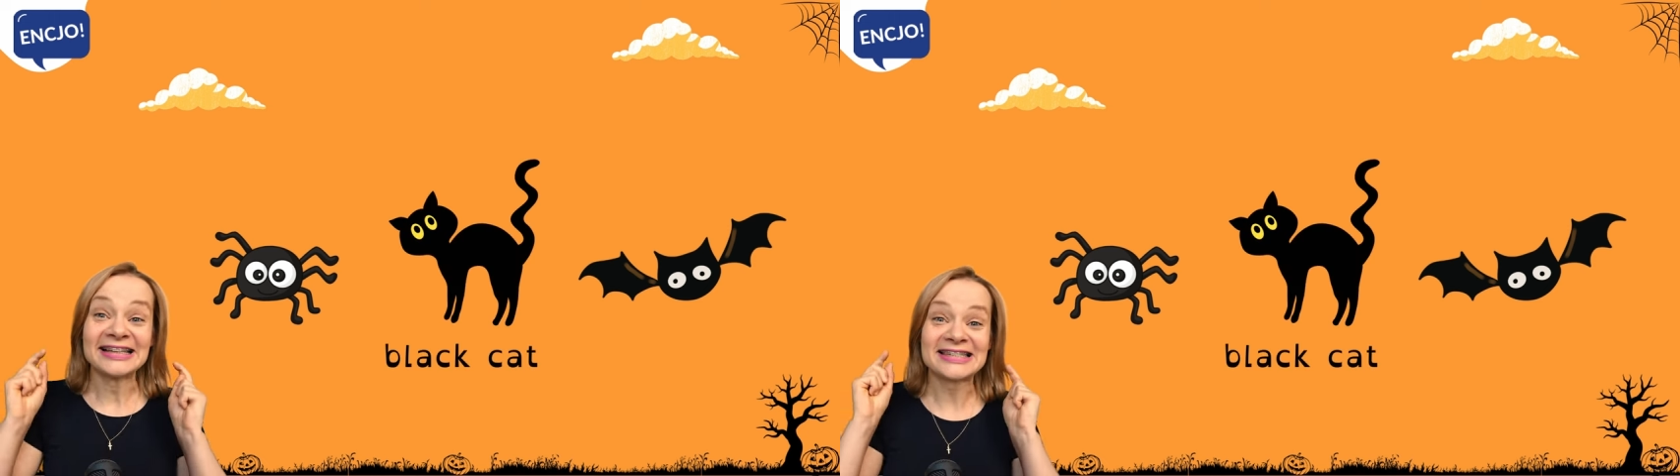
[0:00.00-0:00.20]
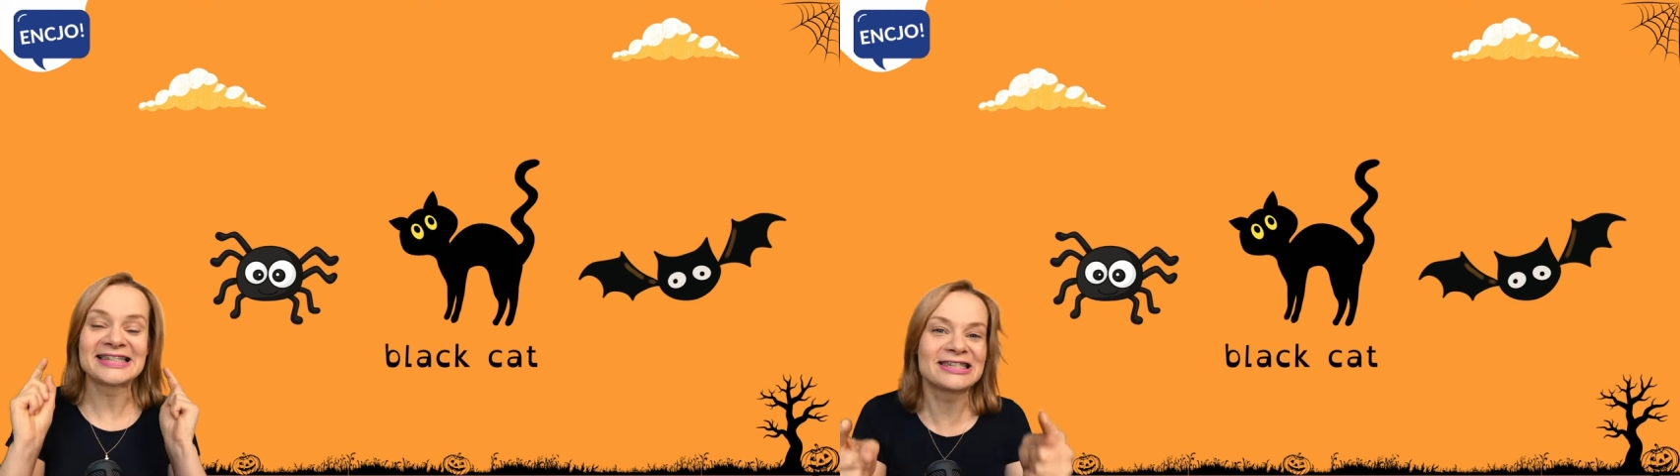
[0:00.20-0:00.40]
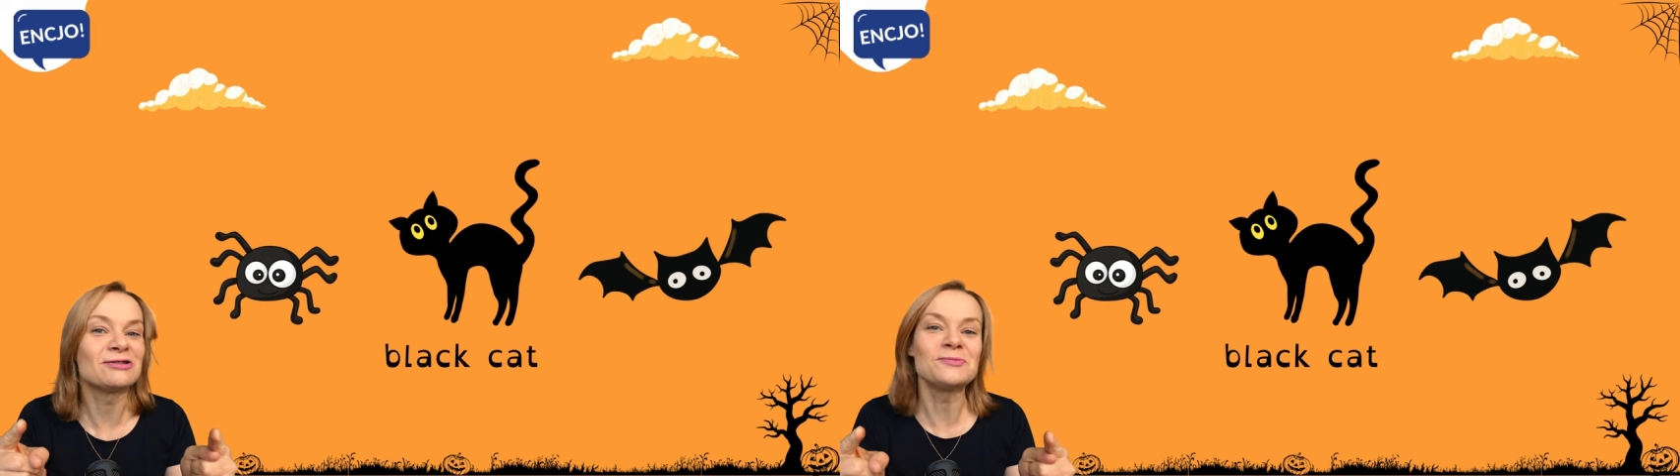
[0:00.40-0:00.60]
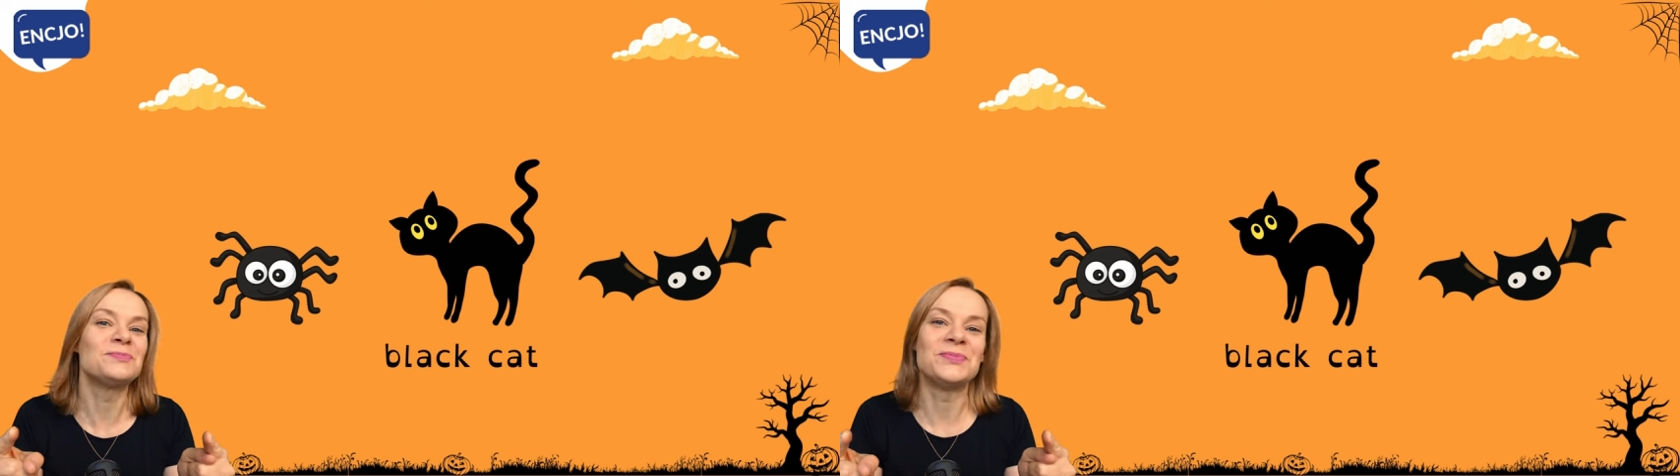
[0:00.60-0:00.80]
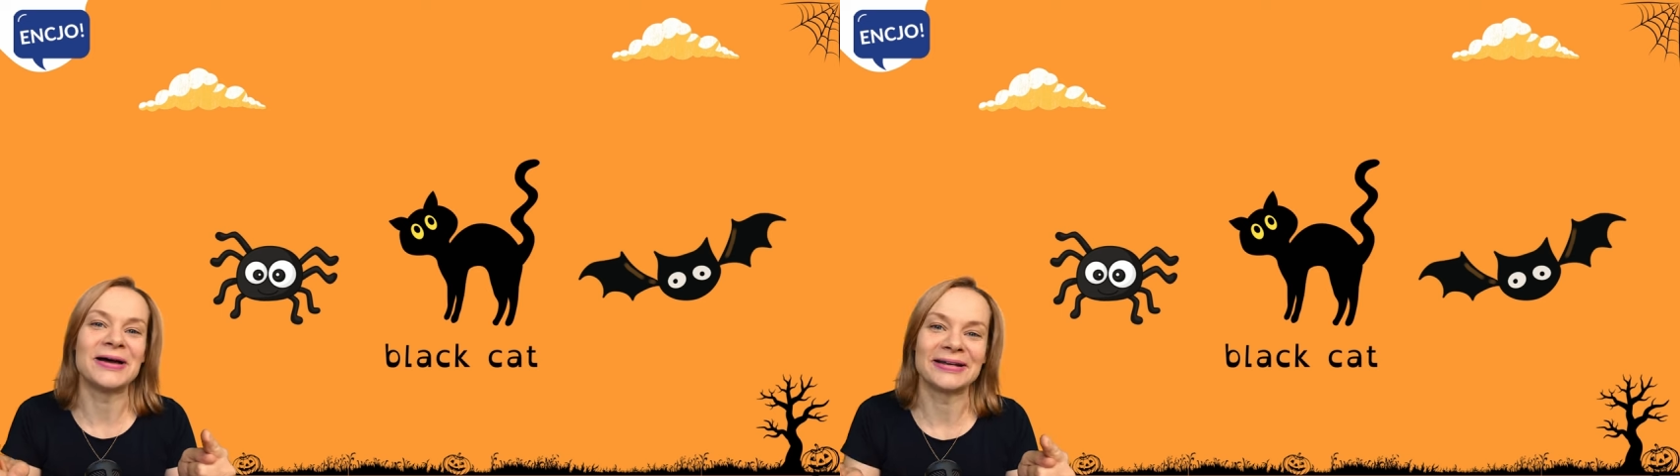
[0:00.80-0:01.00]

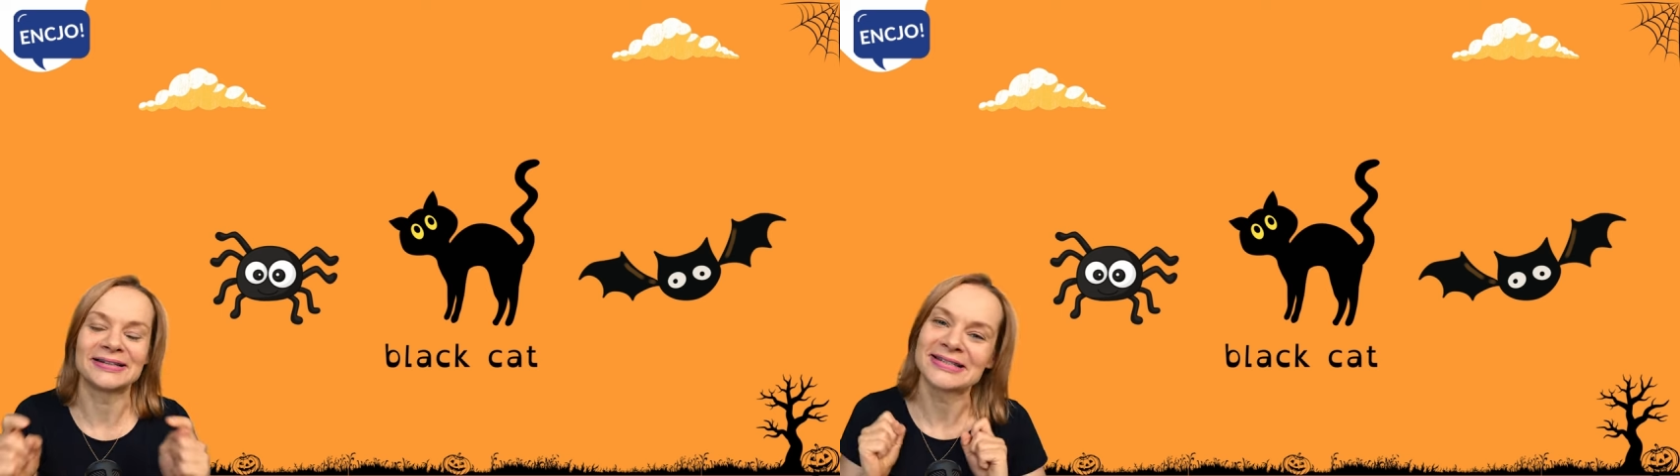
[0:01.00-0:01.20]
Super,